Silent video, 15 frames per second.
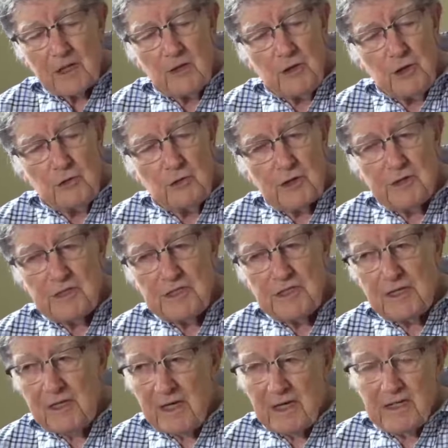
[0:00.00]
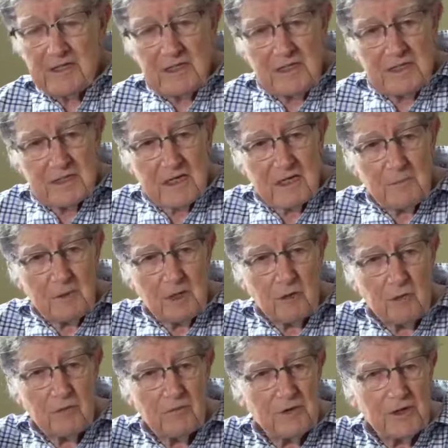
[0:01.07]
You can see as he's coming
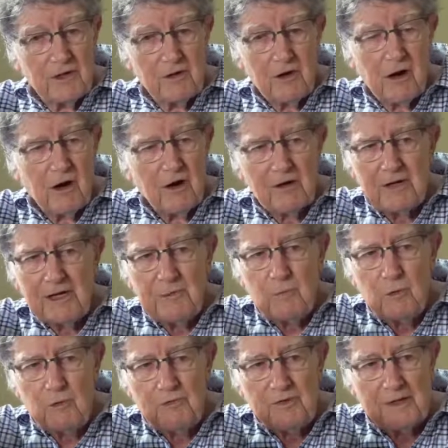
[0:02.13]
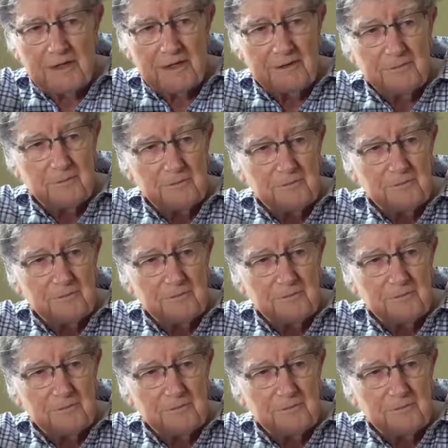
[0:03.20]
over, they're hardly moving.